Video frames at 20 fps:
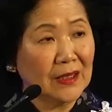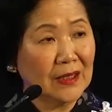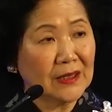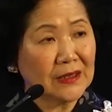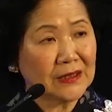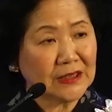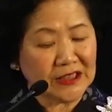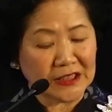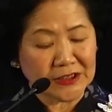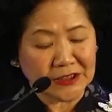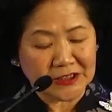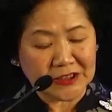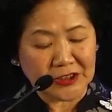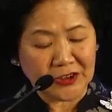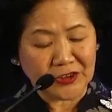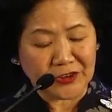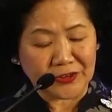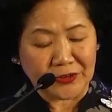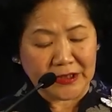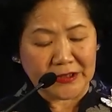
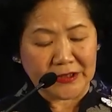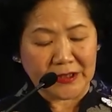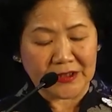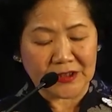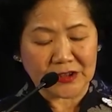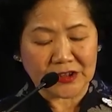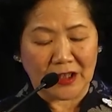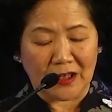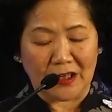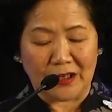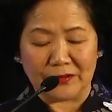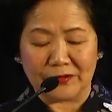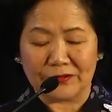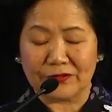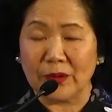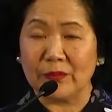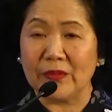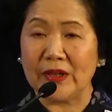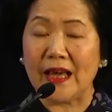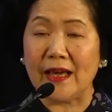63 years on
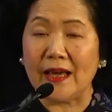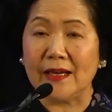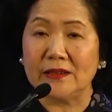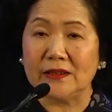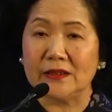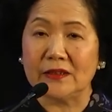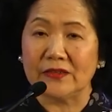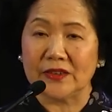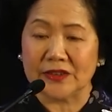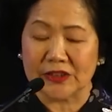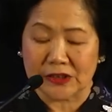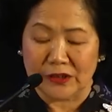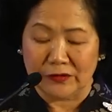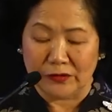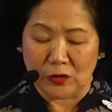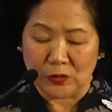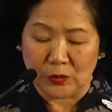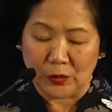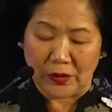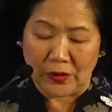from the end of the
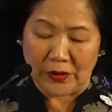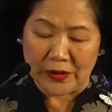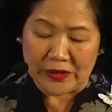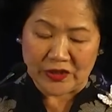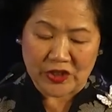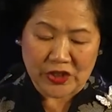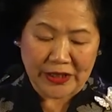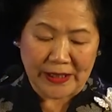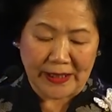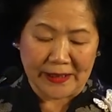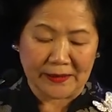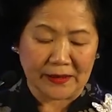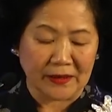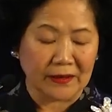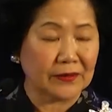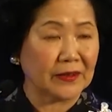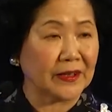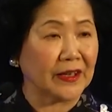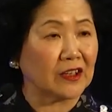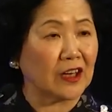civil war in
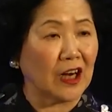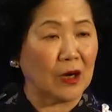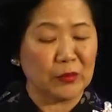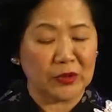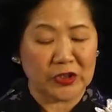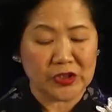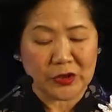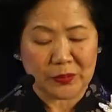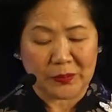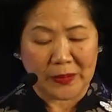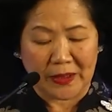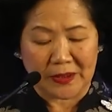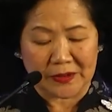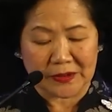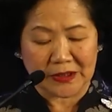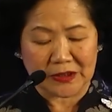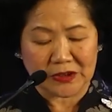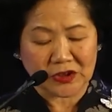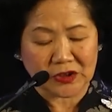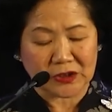China, the Communist
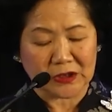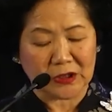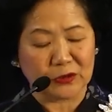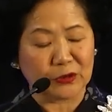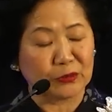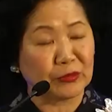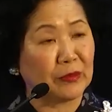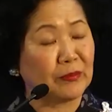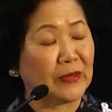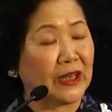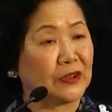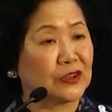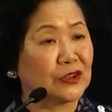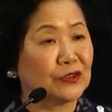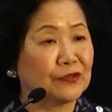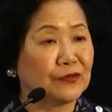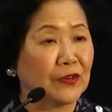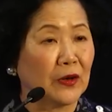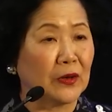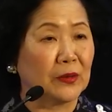Party still remains
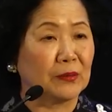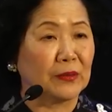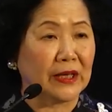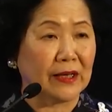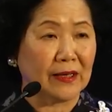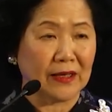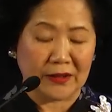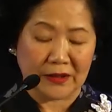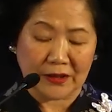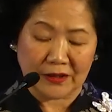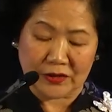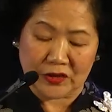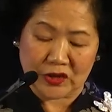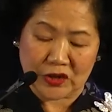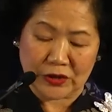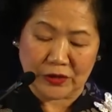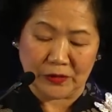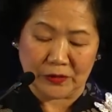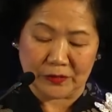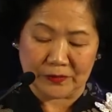firmly in
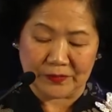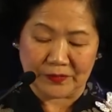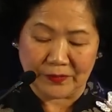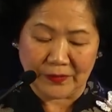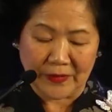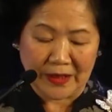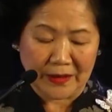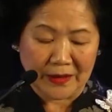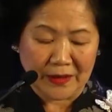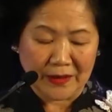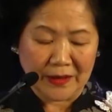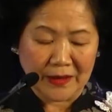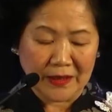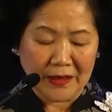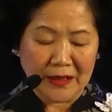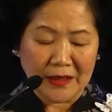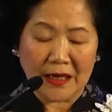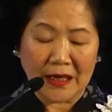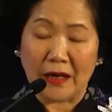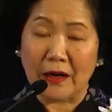control.
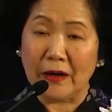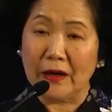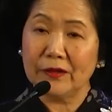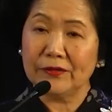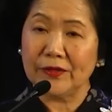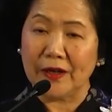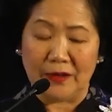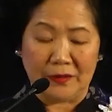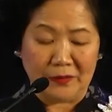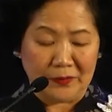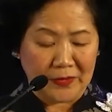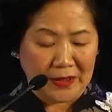However,